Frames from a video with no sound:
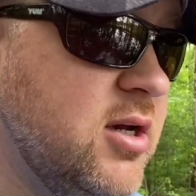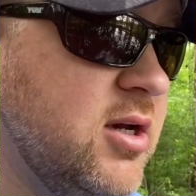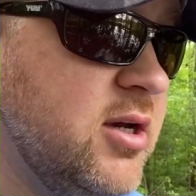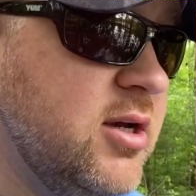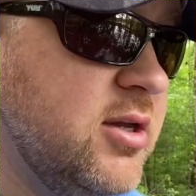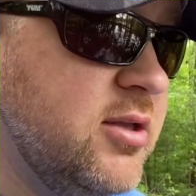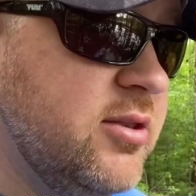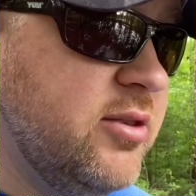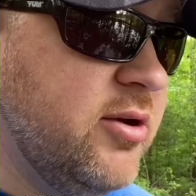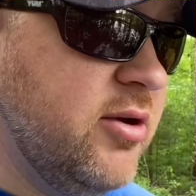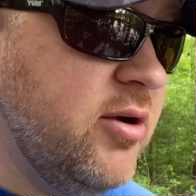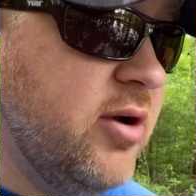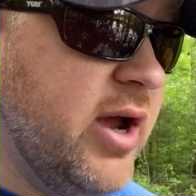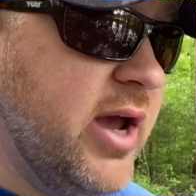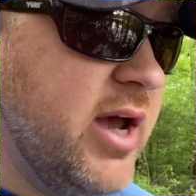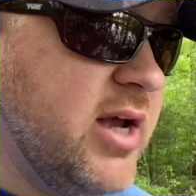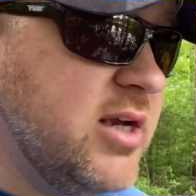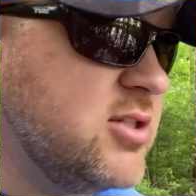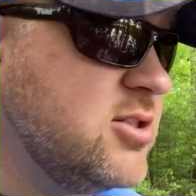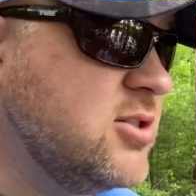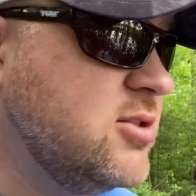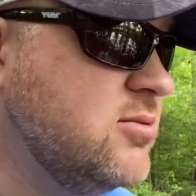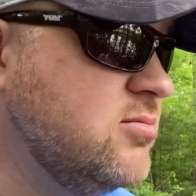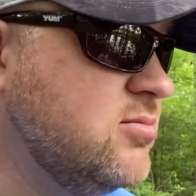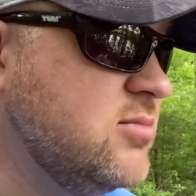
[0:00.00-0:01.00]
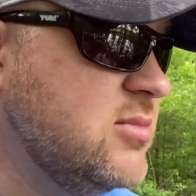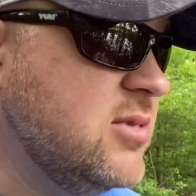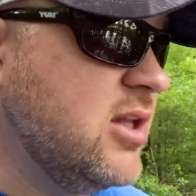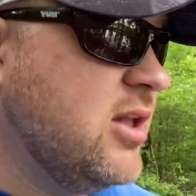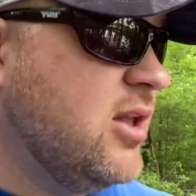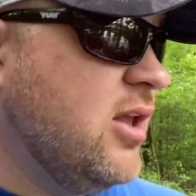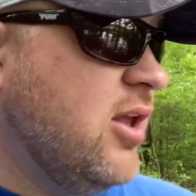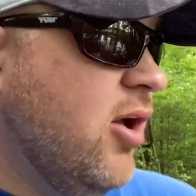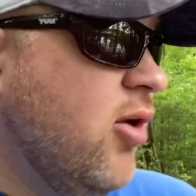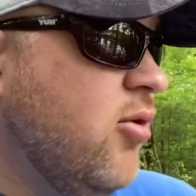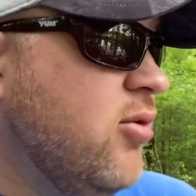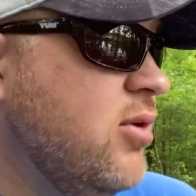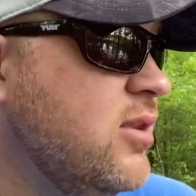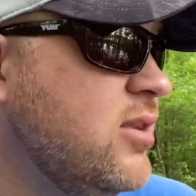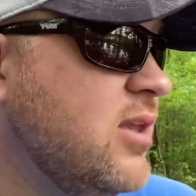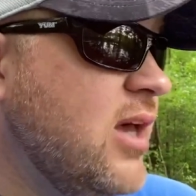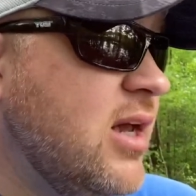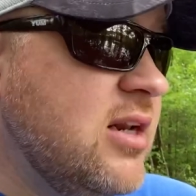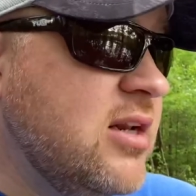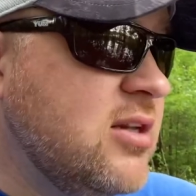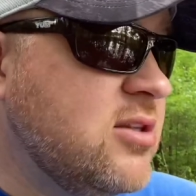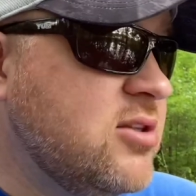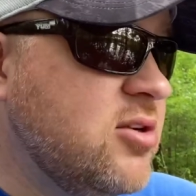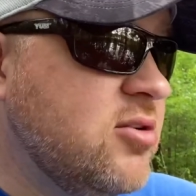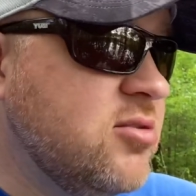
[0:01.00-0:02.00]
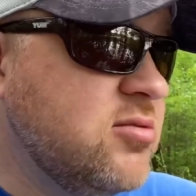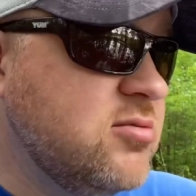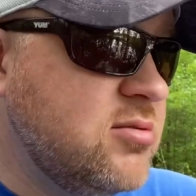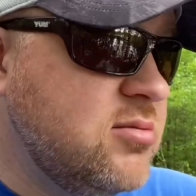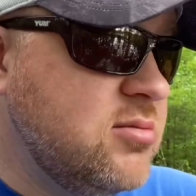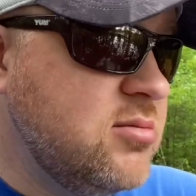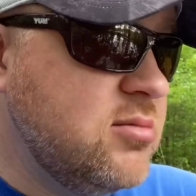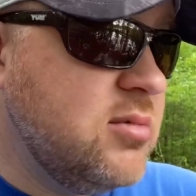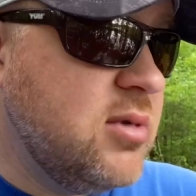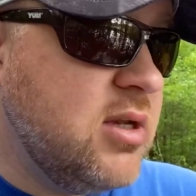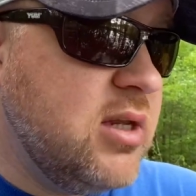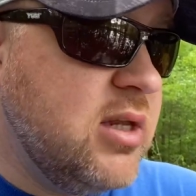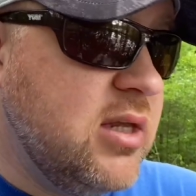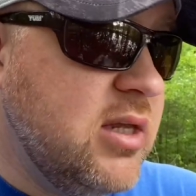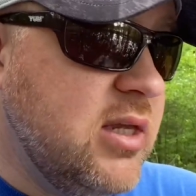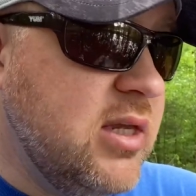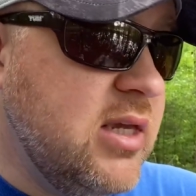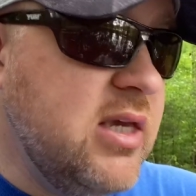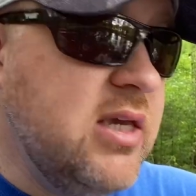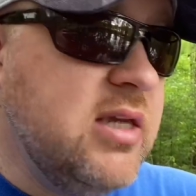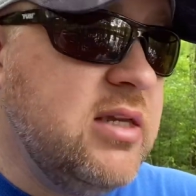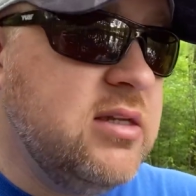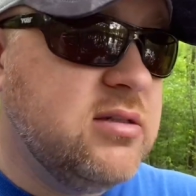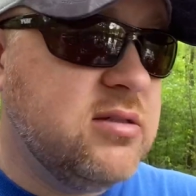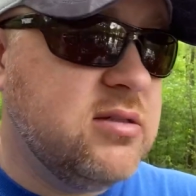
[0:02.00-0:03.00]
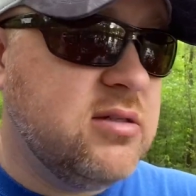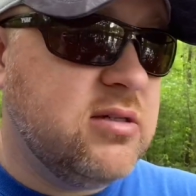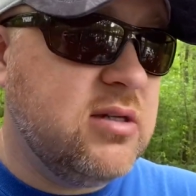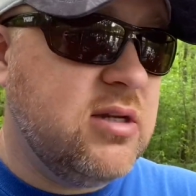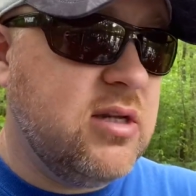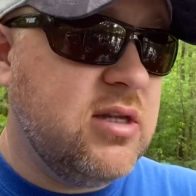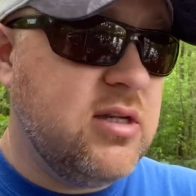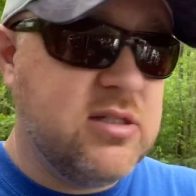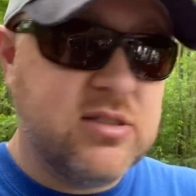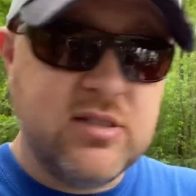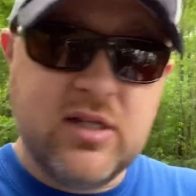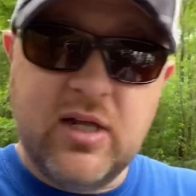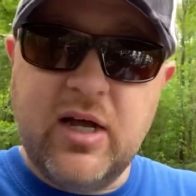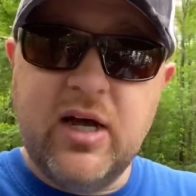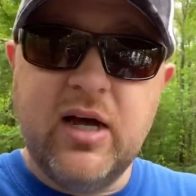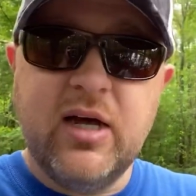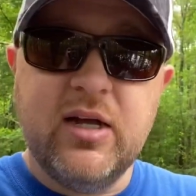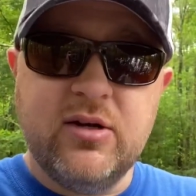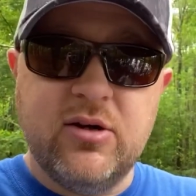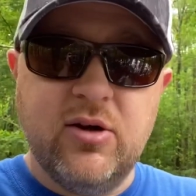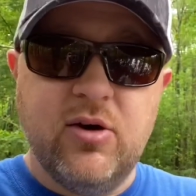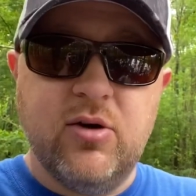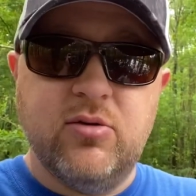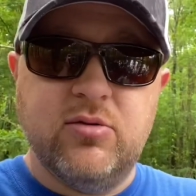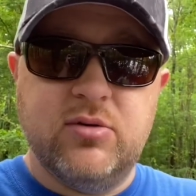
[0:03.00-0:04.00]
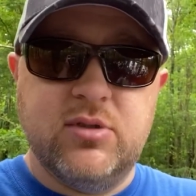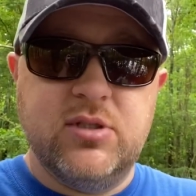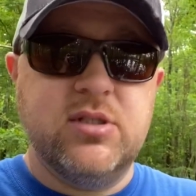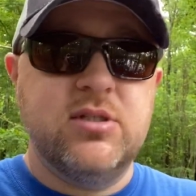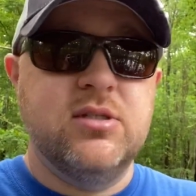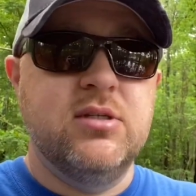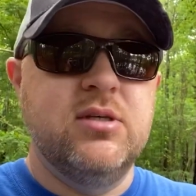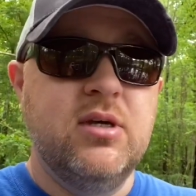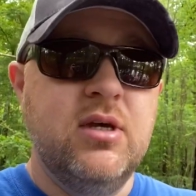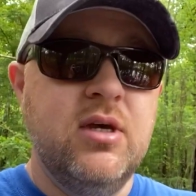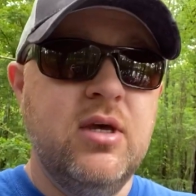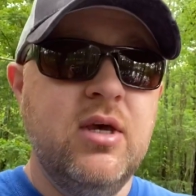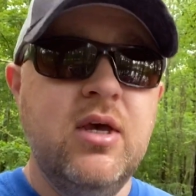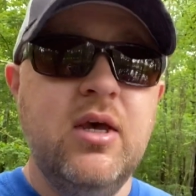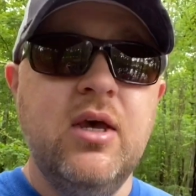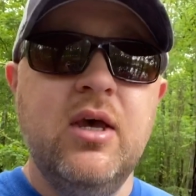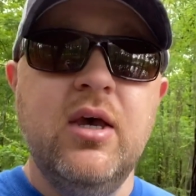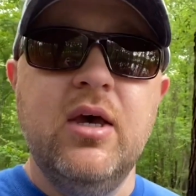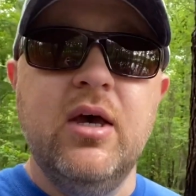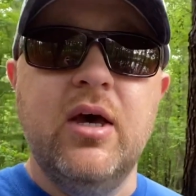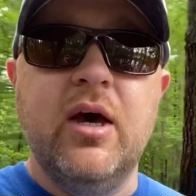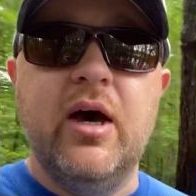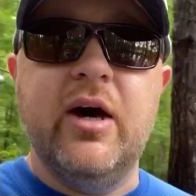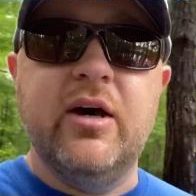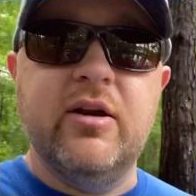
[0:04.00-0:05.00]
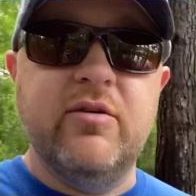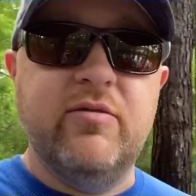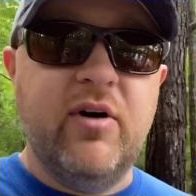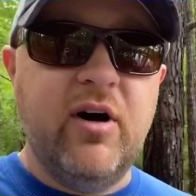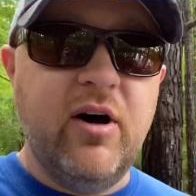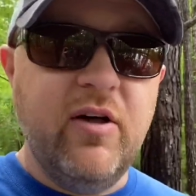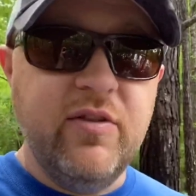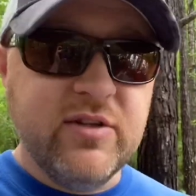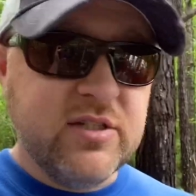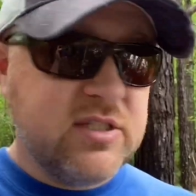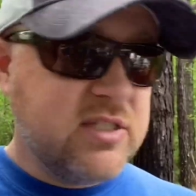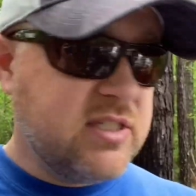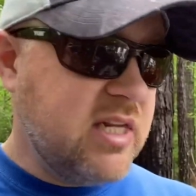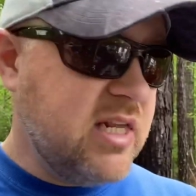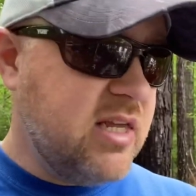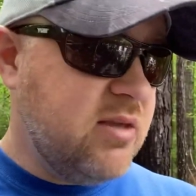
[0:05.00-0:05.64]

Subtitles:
They're actually, the only thing that they're eating is the hot dogs. Out of all the stink